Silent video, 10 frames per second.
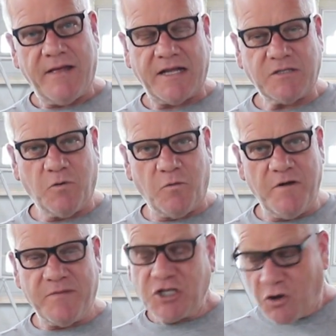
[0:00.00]
That's what
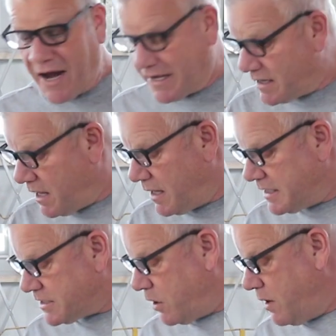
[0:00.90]
we've been trained.
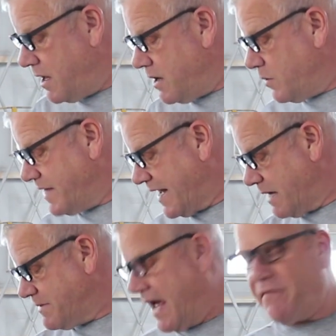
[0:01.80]
So when they
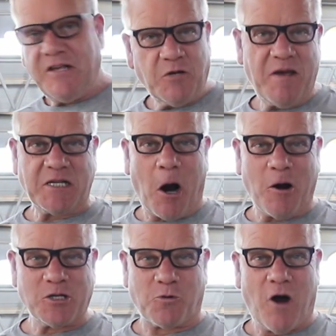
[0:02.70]
come down, these will be as
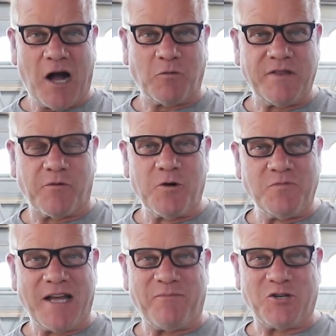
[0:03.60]
hard as a rock when they're
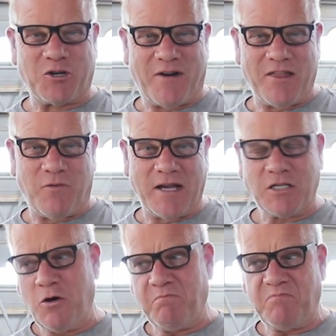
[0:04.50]
room temperature, by the way.
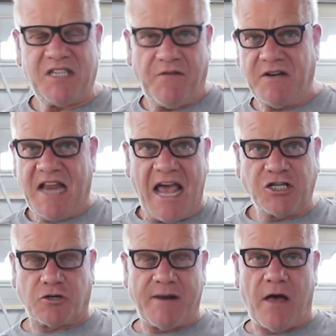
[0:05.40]
So 7
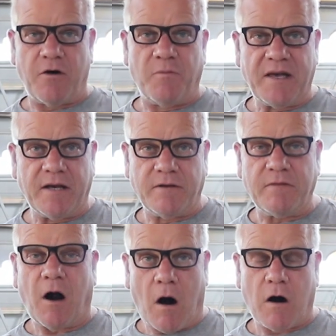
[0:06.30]
days from now, they'll be
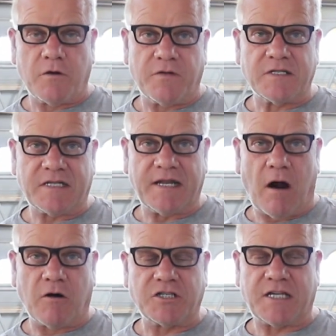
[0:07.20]
hard as
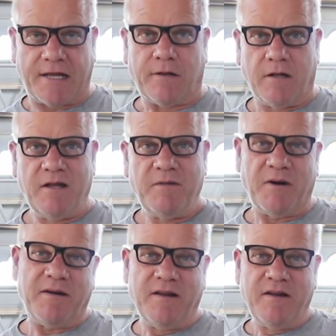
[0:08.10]
steel.
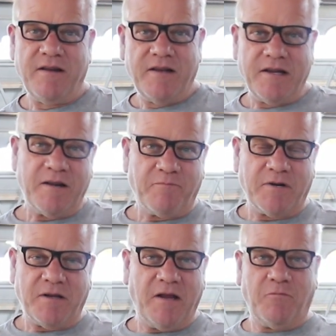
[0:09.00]
But
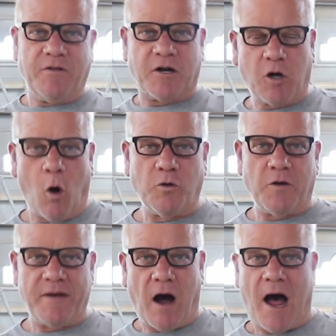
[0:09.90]
even when they're cold,
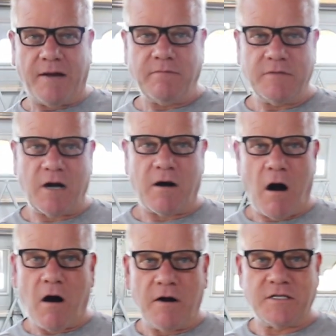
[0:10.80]
they'll be hot or
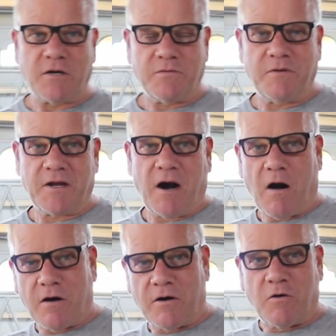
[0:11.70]
hard. So they'll get
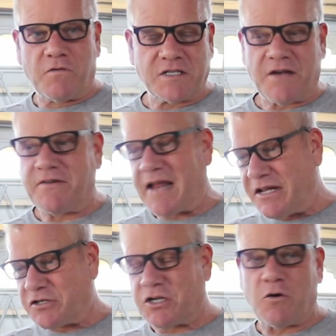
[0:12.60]
harder over 7
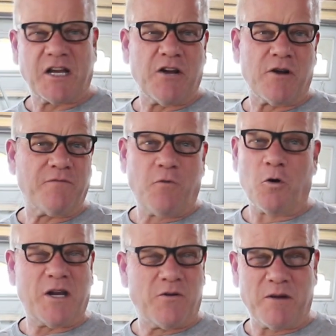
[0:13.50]
days or so,
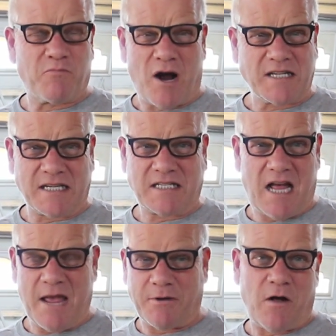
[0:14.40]
full curing process
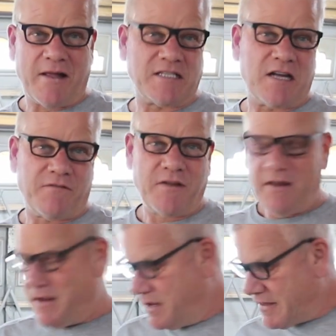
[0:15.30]
time and all that stuff.
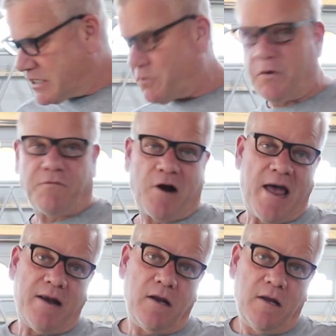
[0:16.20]
That's what we've
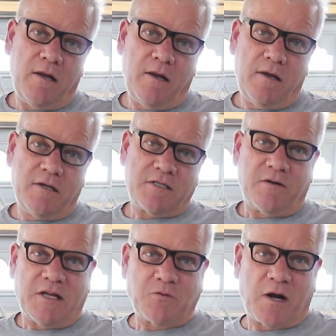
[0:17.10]
read.
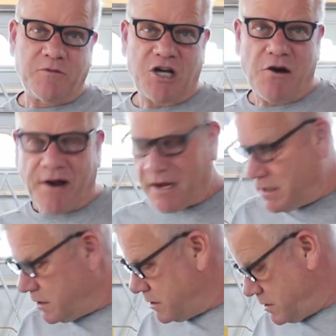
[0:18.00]
So that's what I'm sharing.